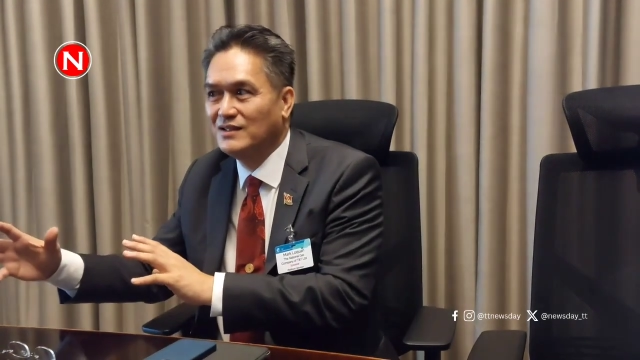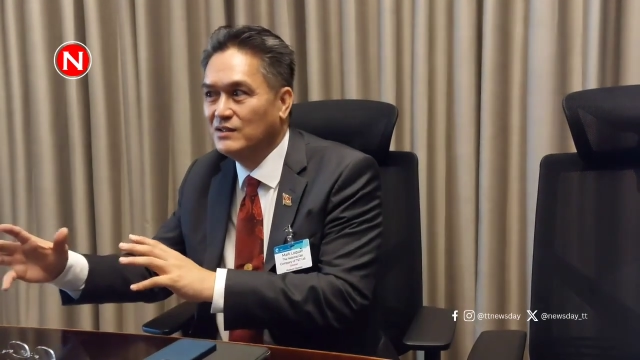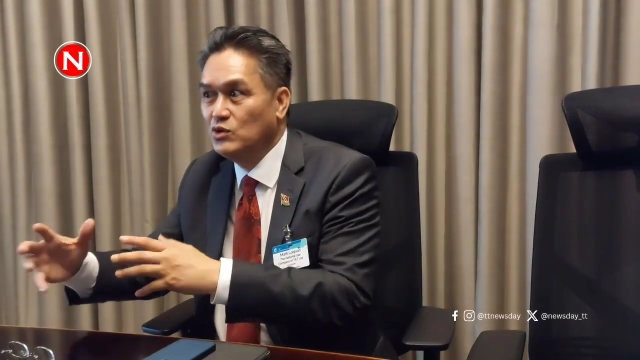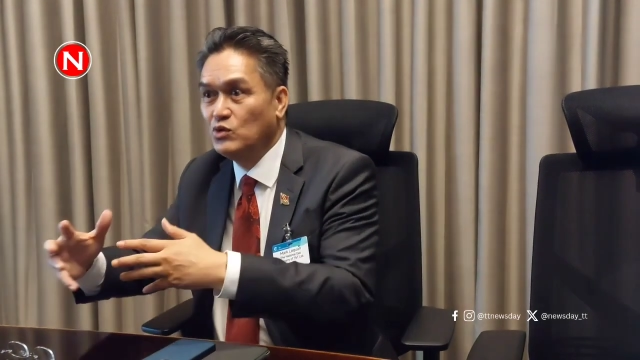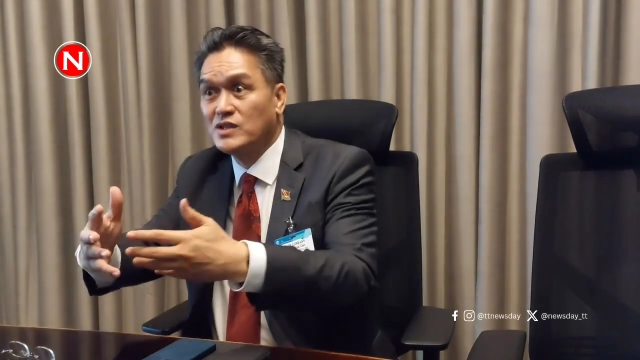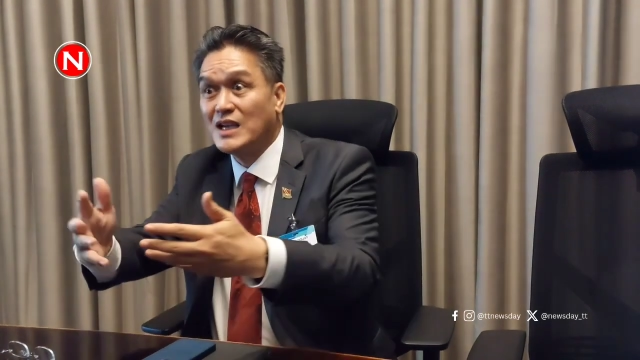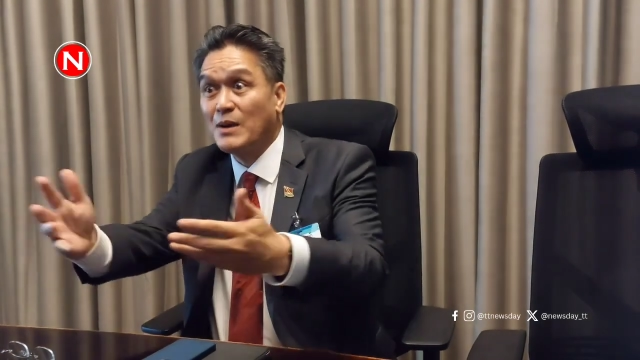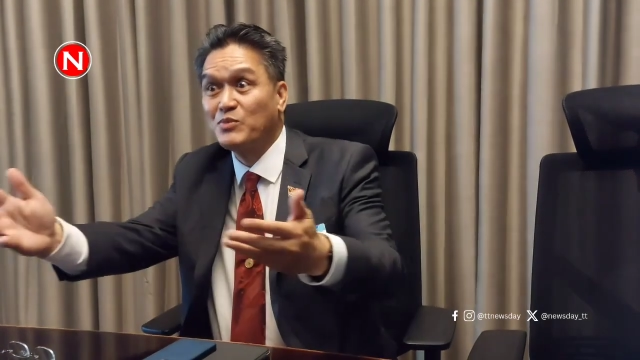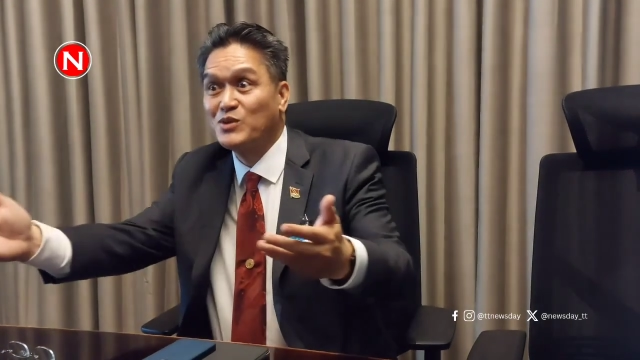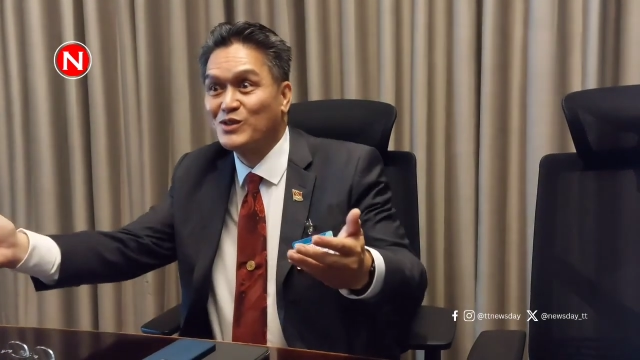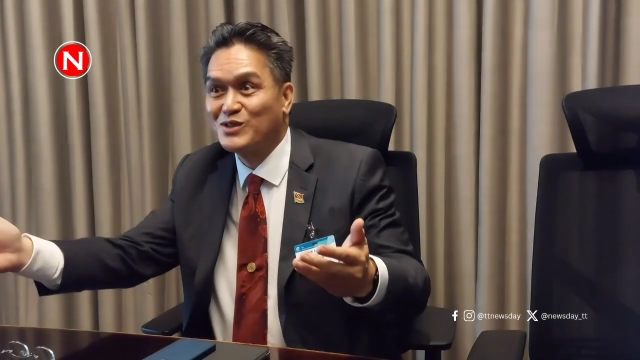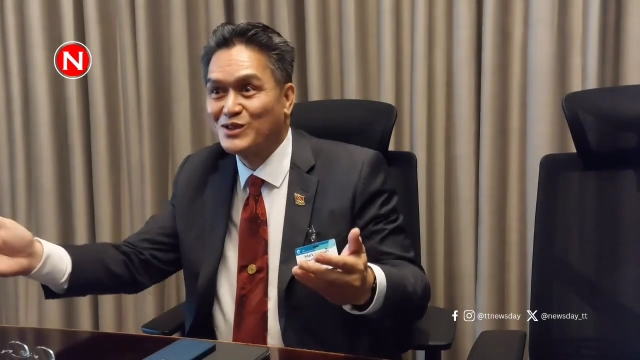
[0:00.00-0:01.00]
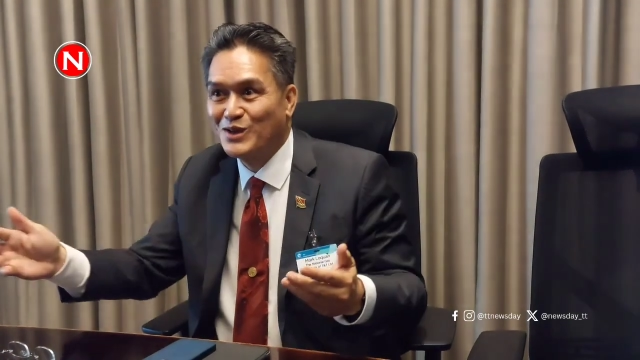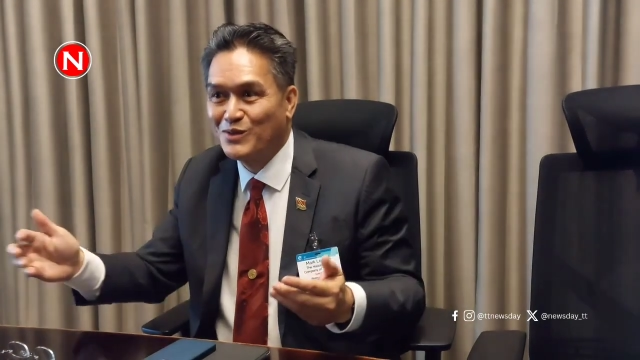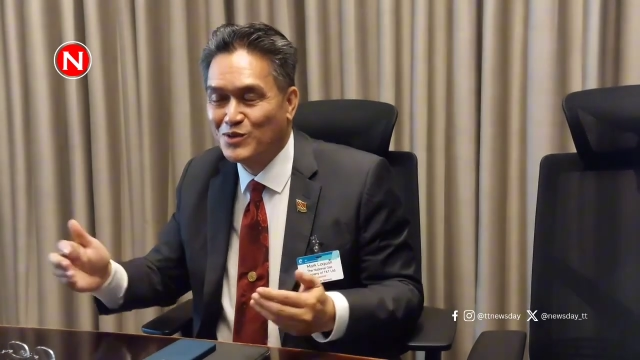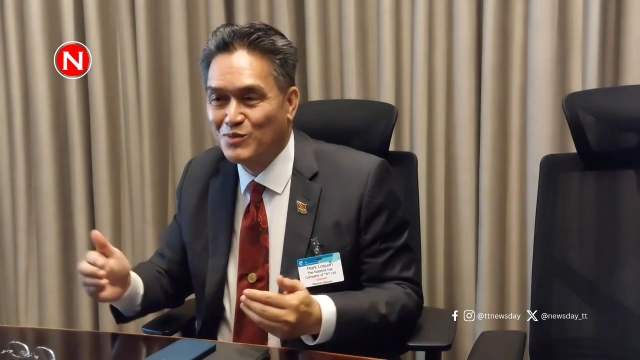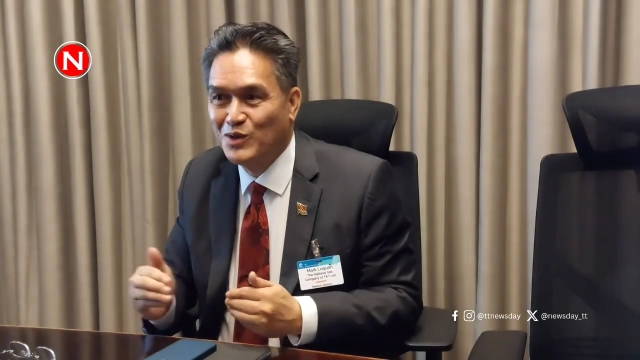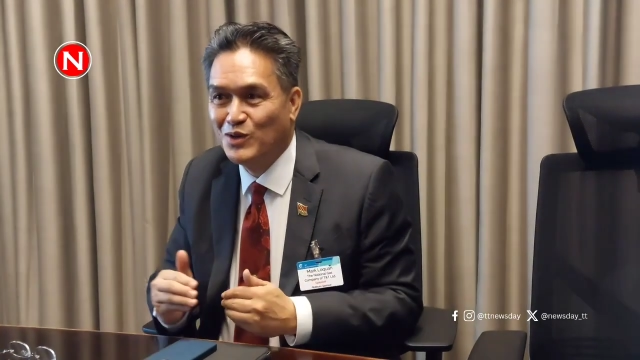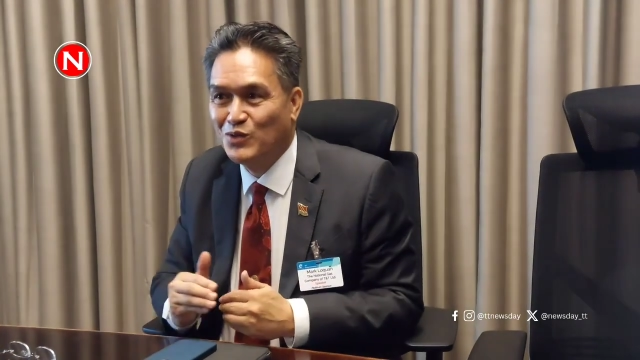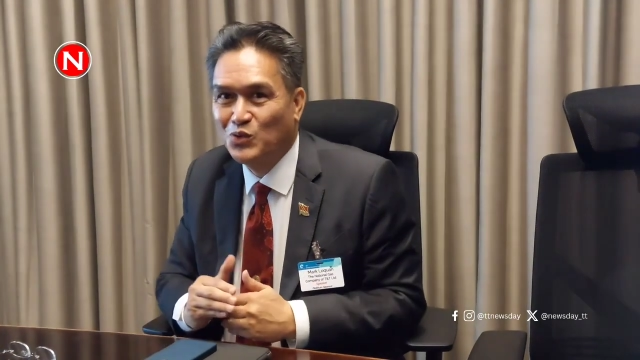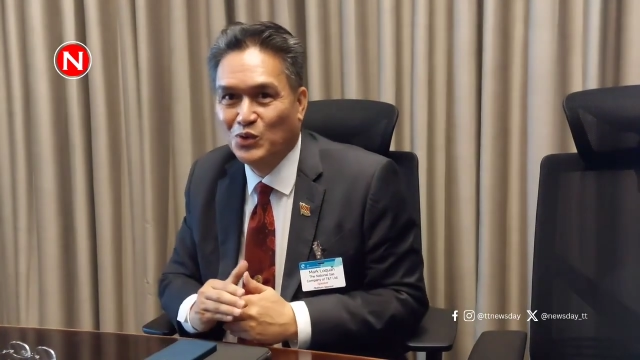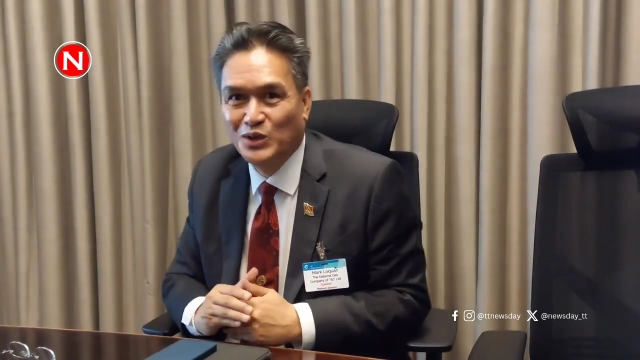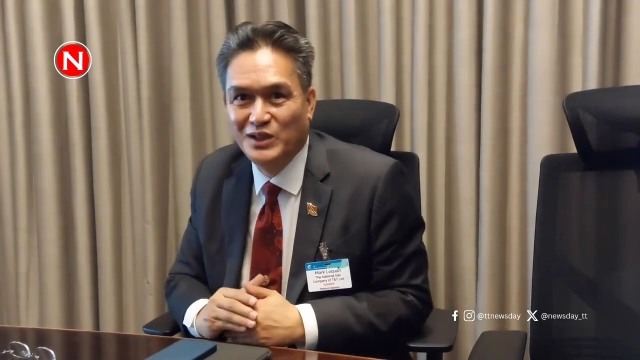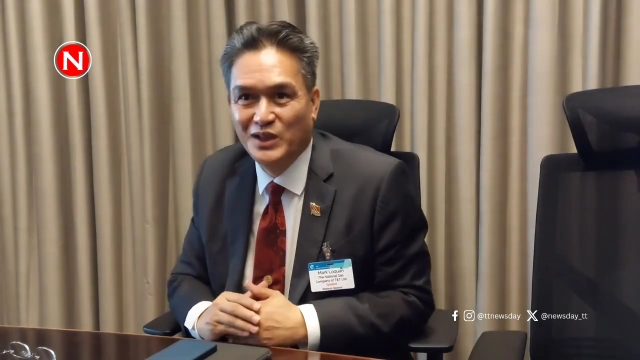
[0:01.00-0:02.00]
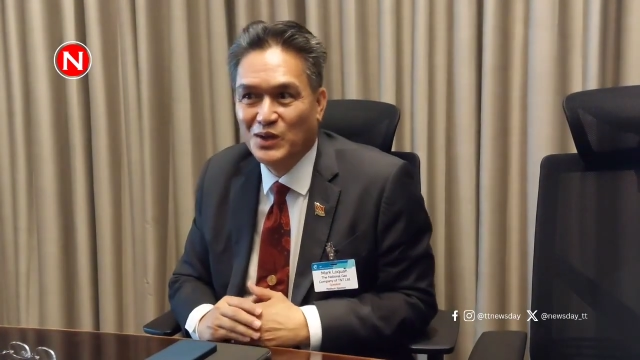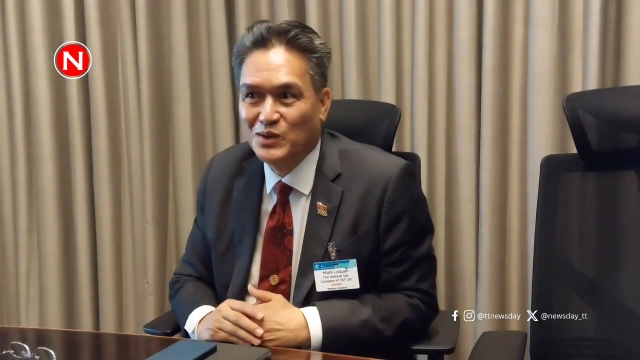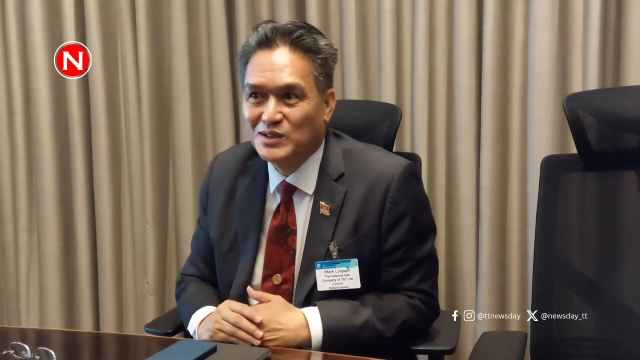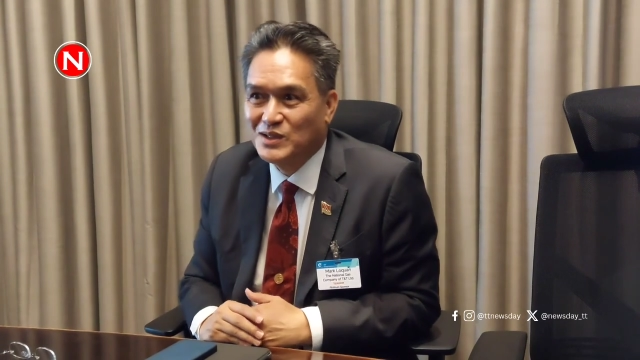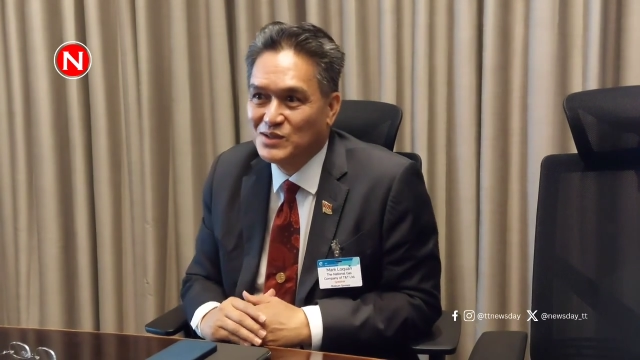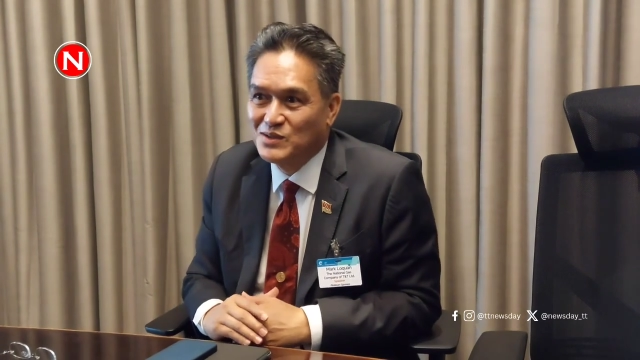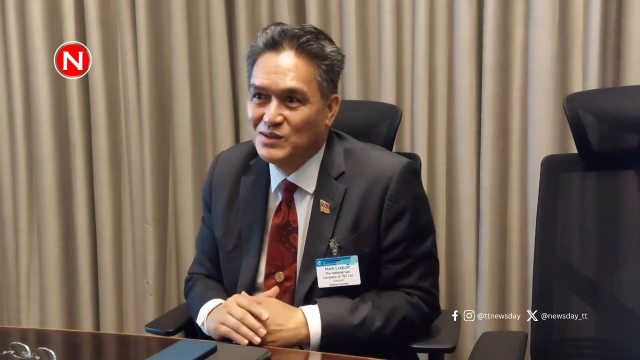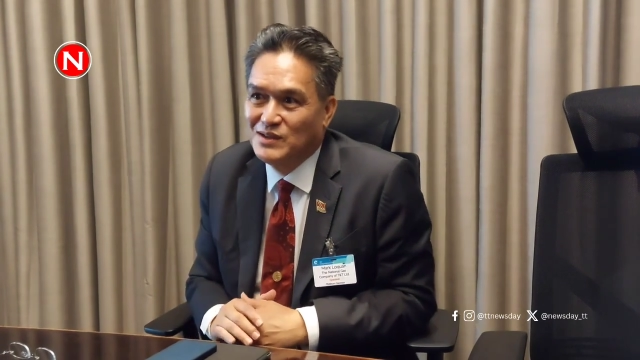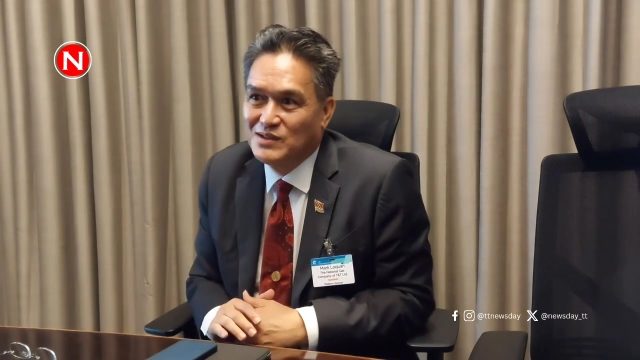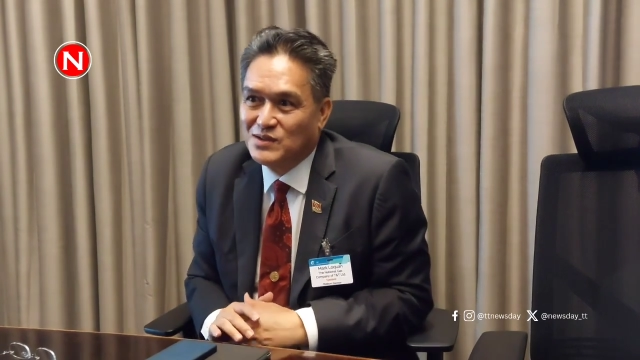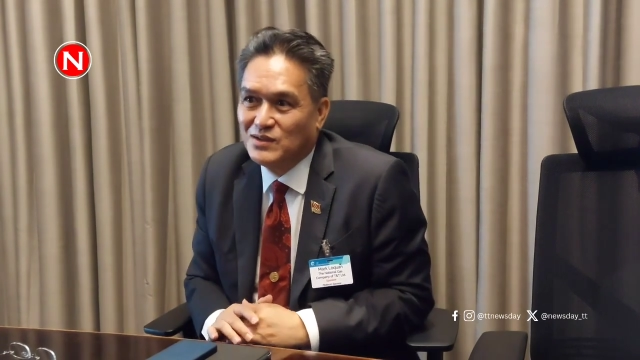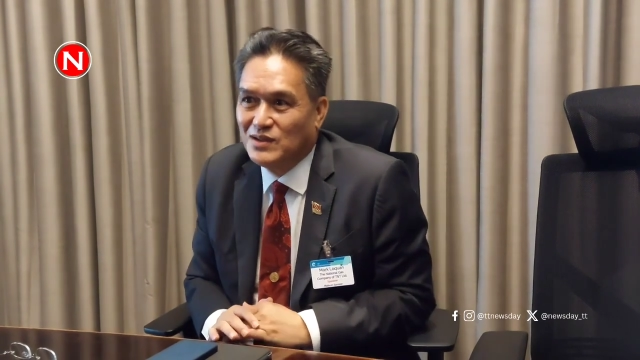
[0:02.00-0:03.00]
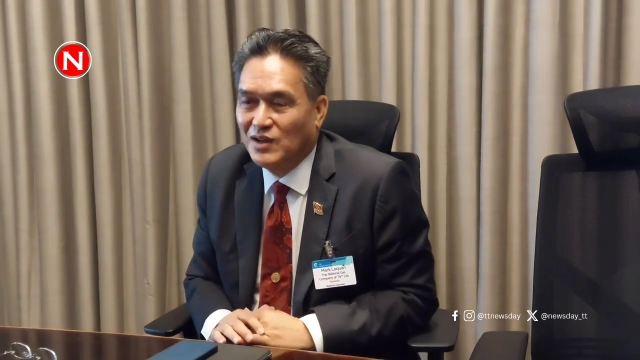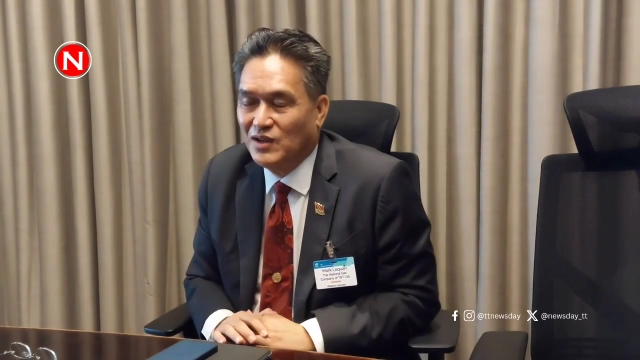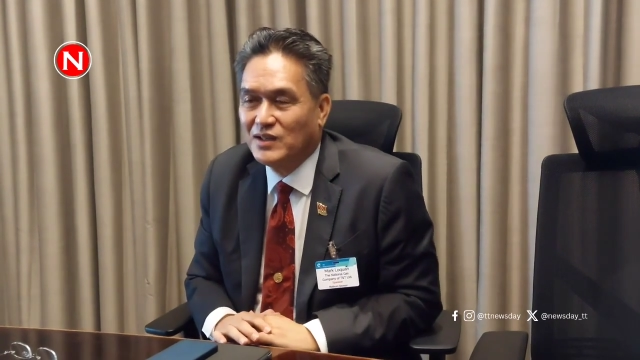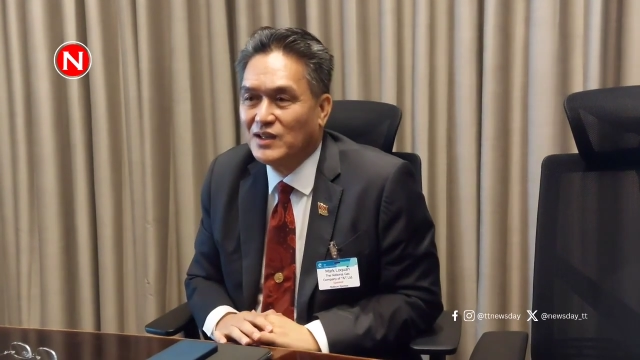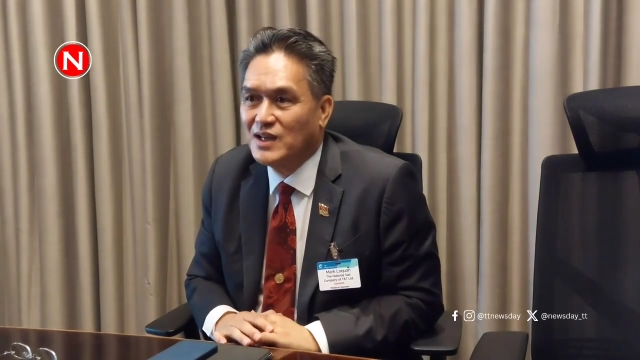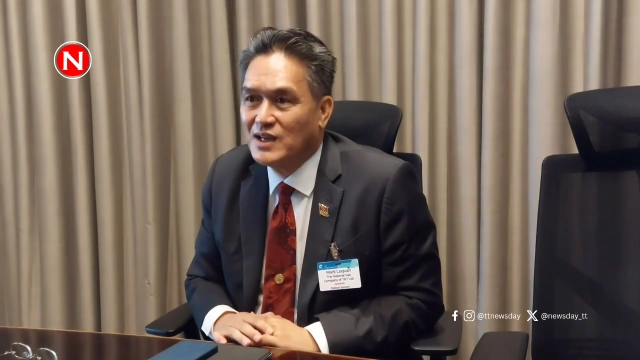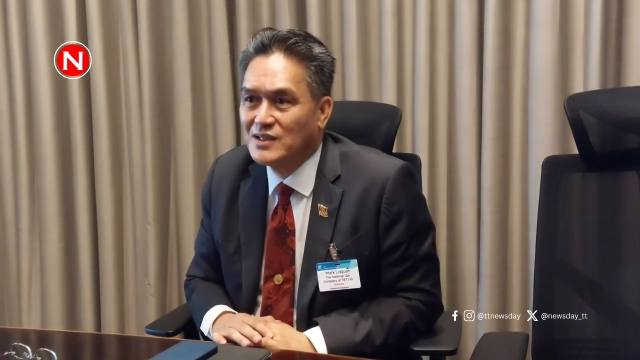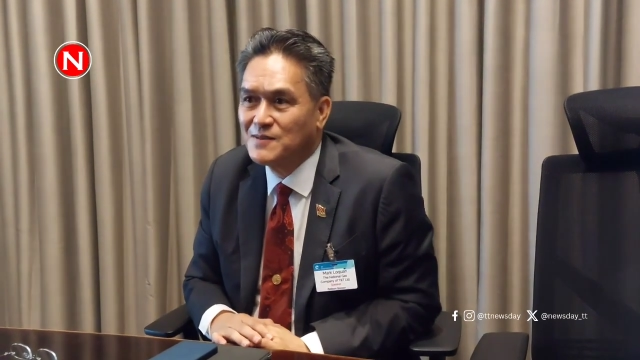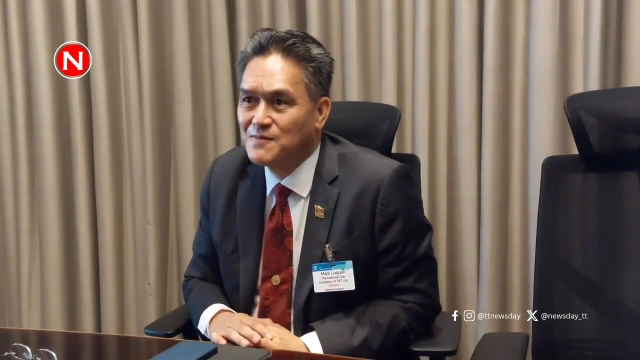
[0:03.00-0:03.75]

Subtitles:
new SAP systems being rolled out and so on. So a lot of that